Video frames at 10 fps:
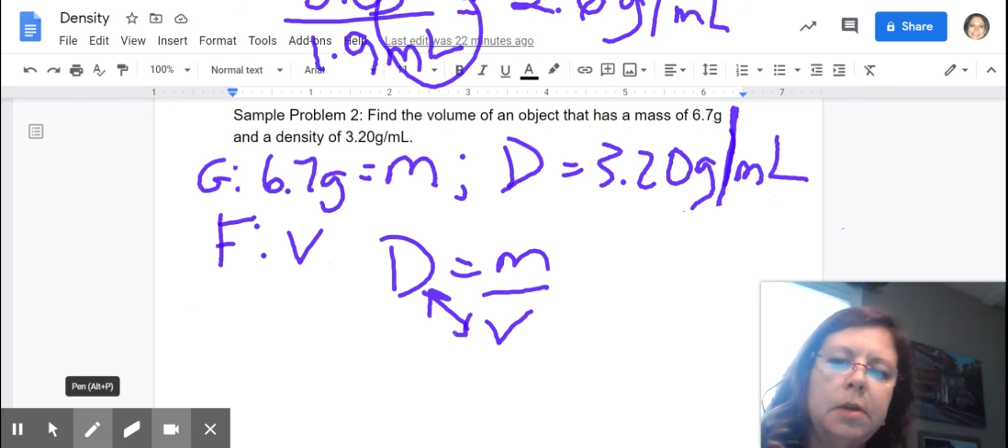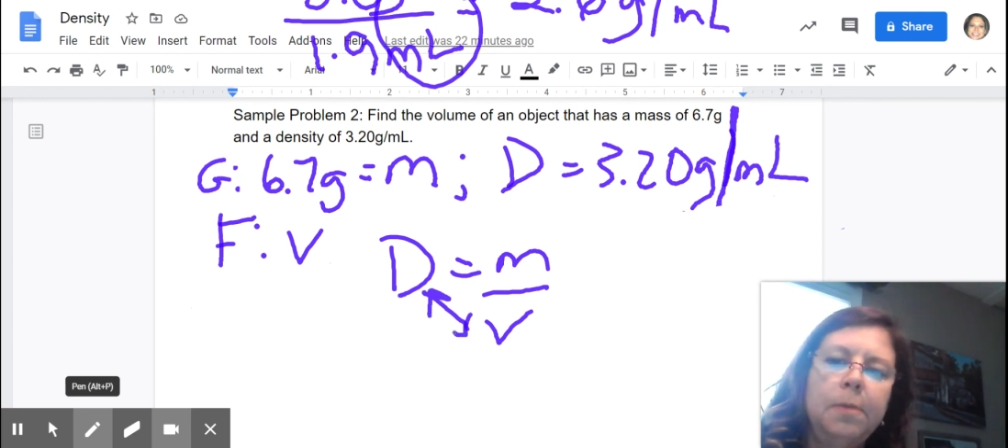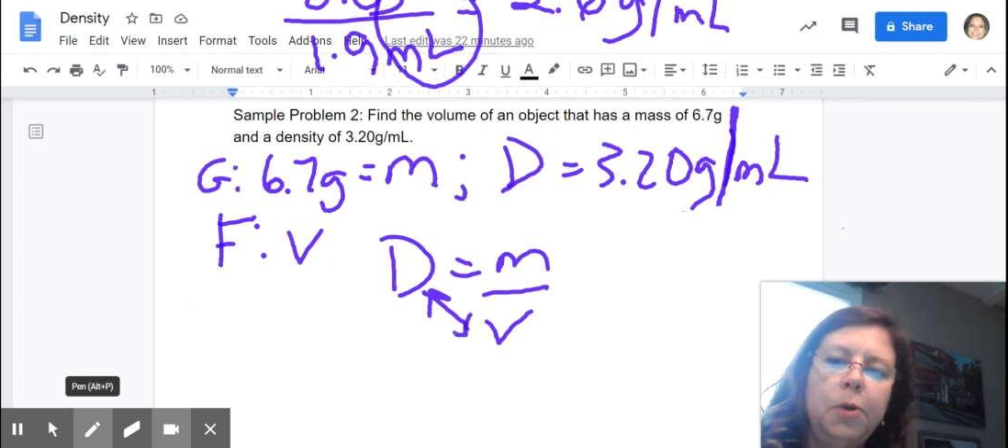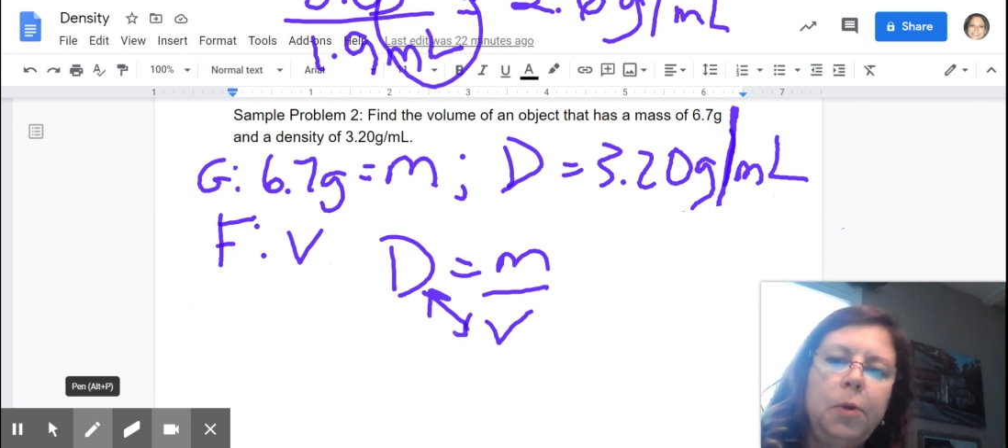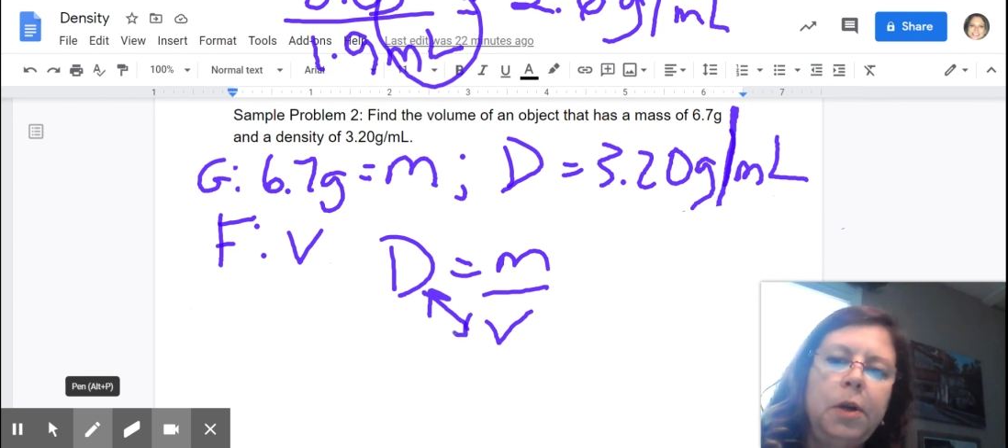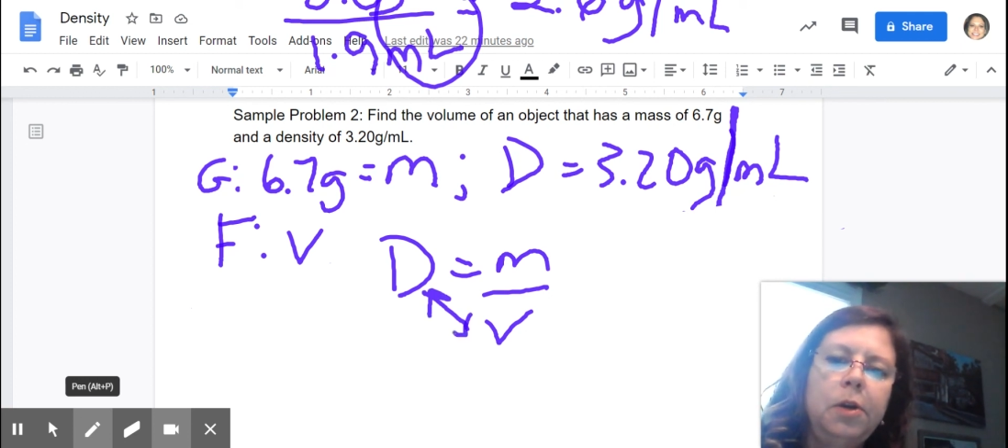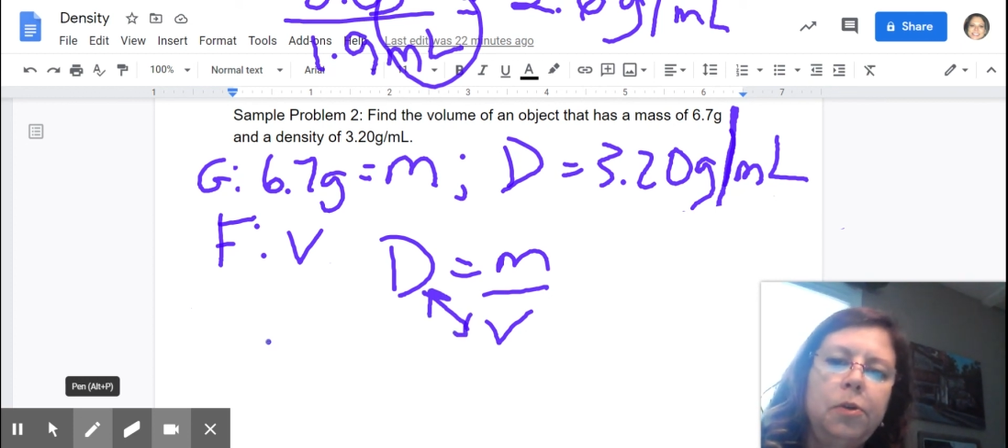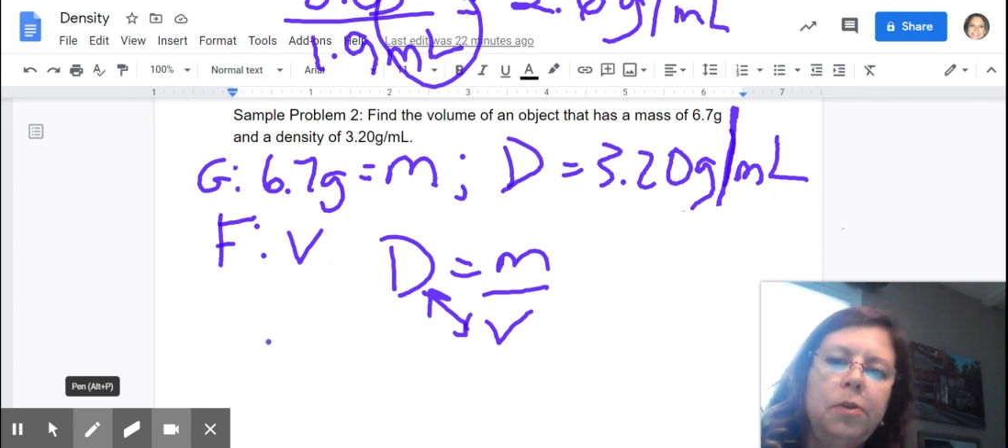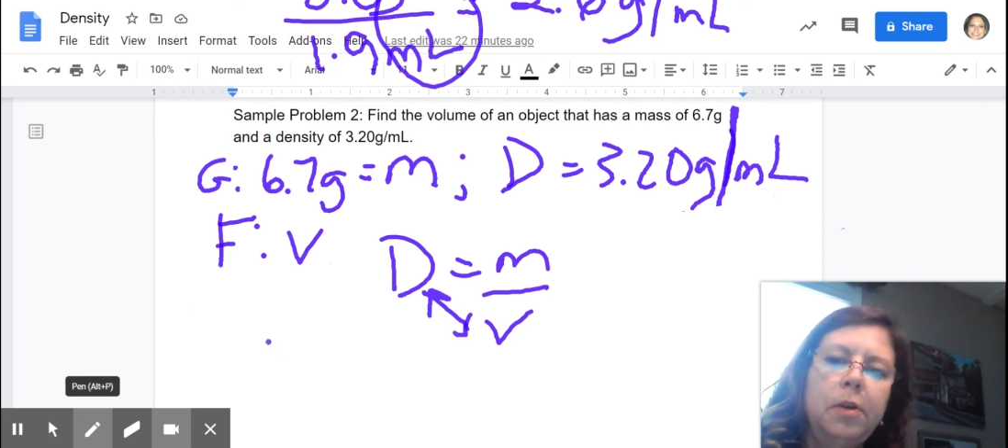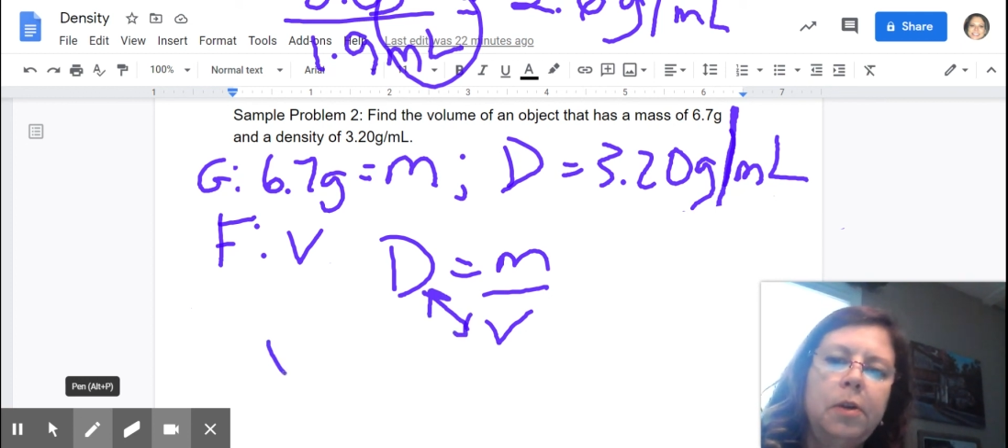So we can
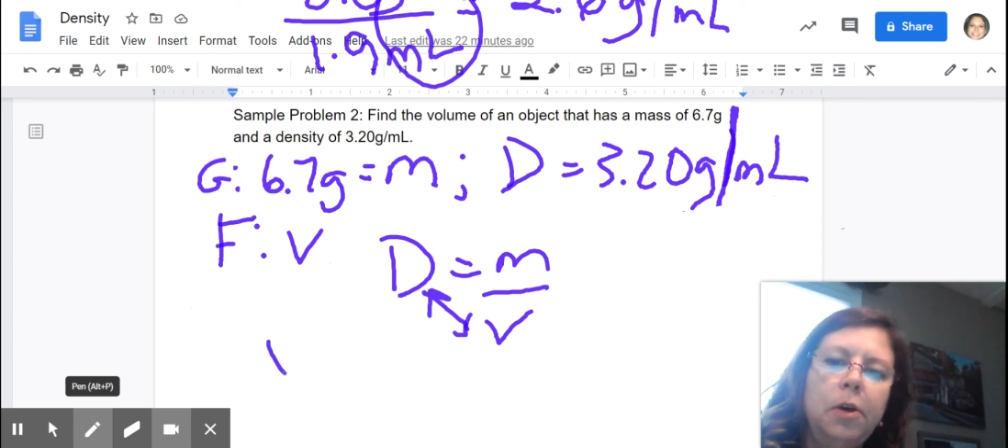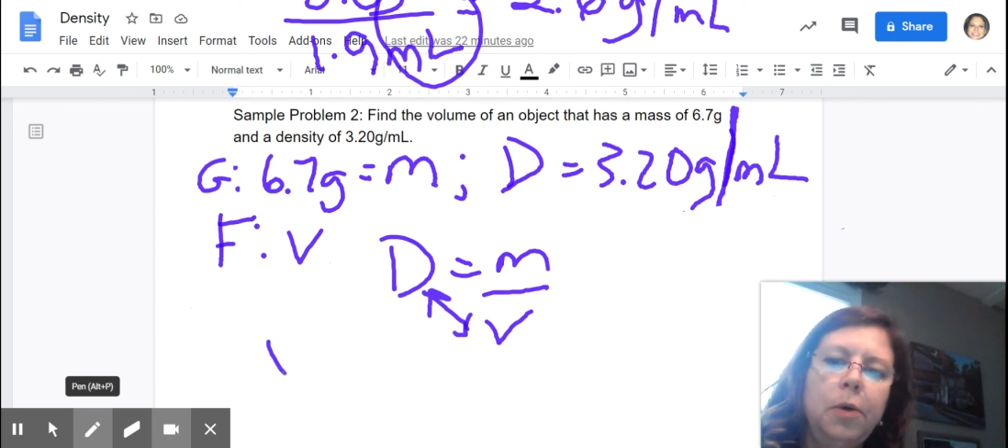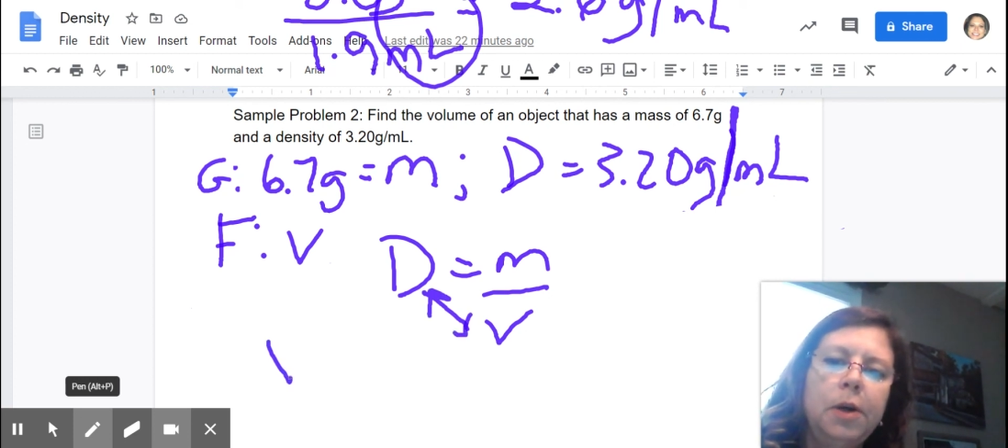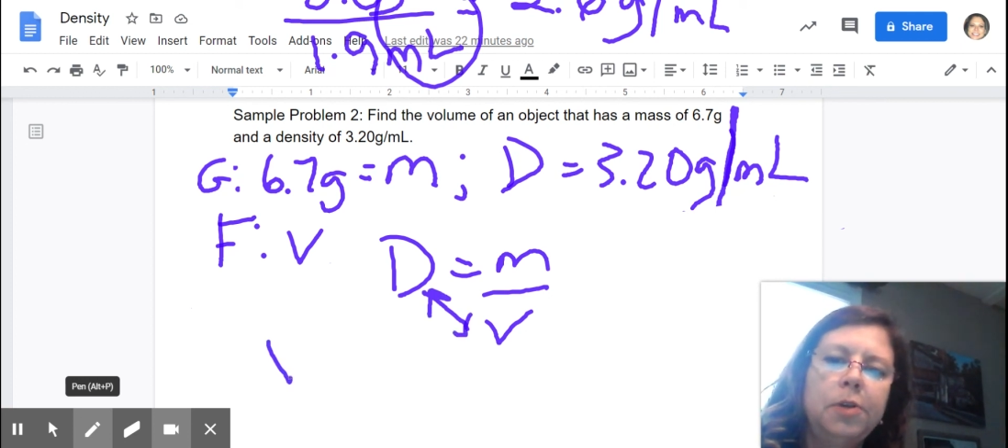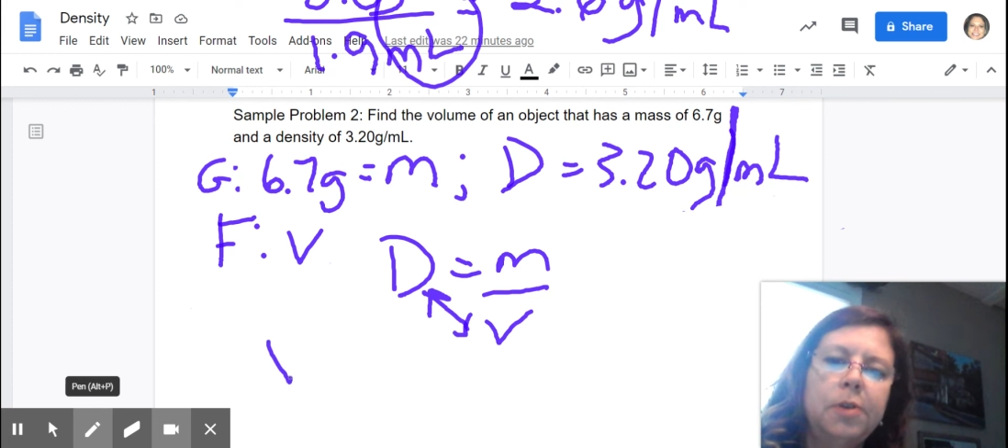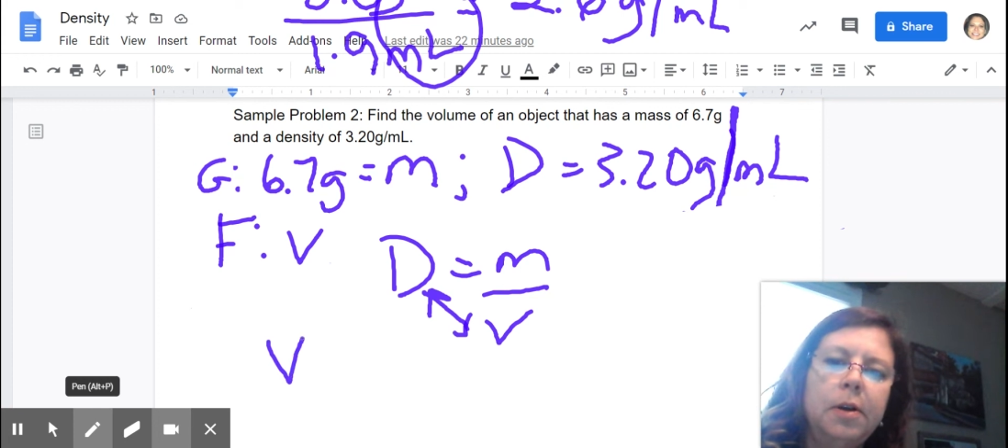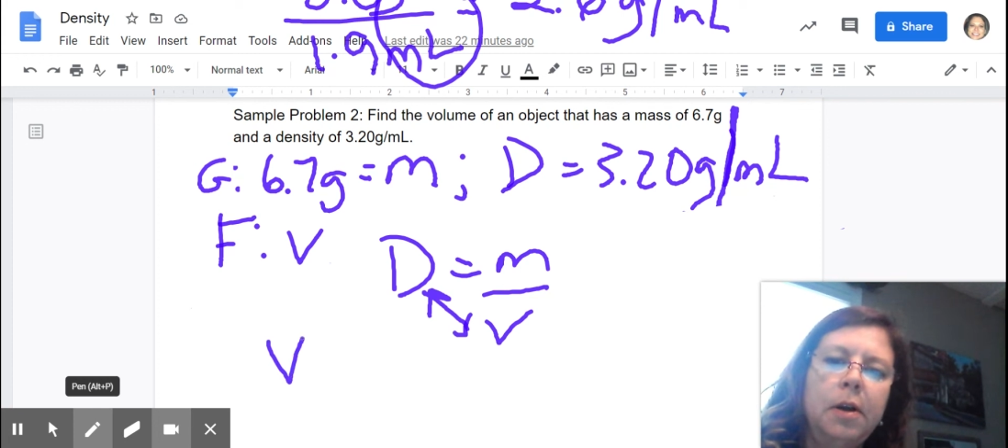use the equation